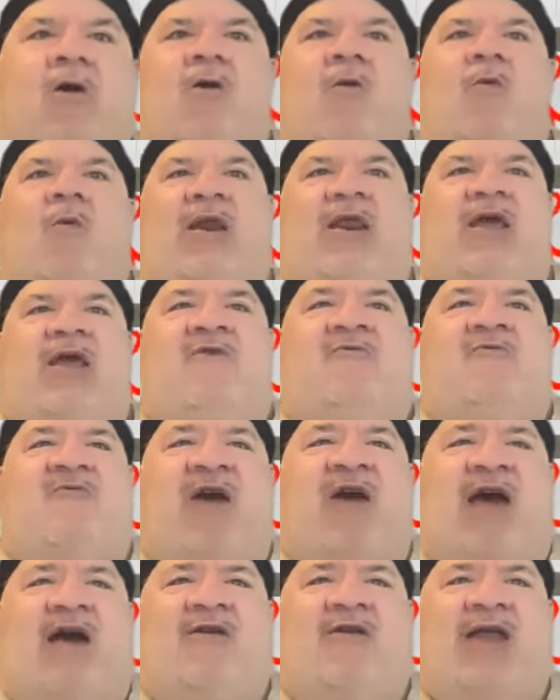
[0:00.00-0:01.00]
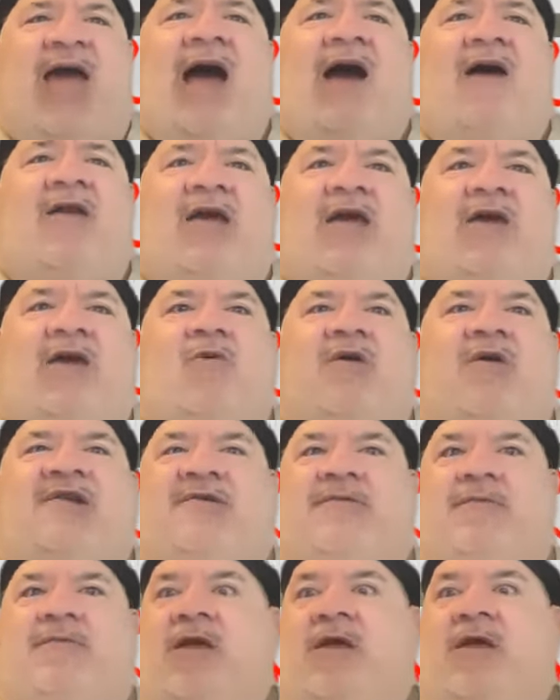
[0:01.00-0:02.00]
when he found out, he
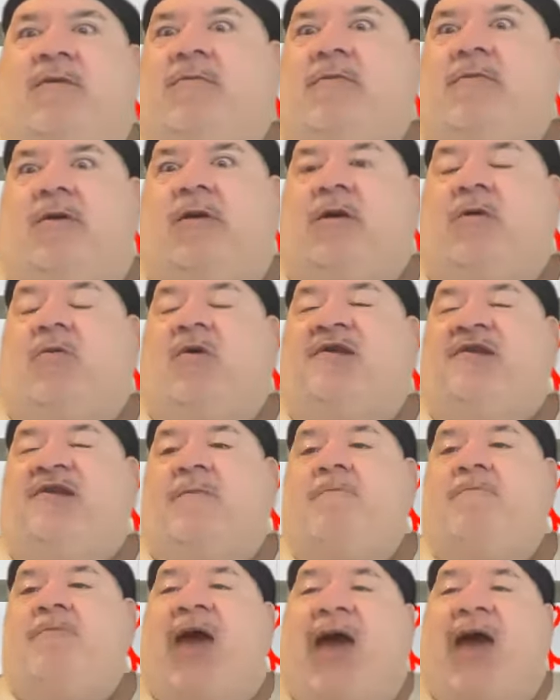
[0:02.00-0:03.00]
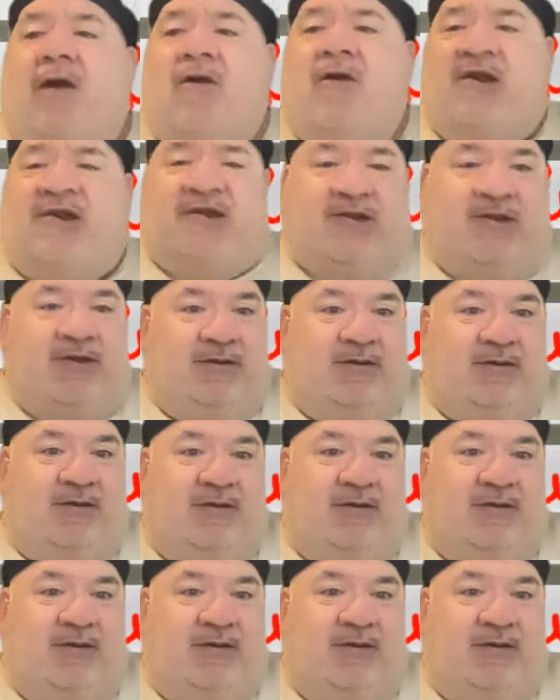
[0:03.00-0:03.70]
was embarrassed.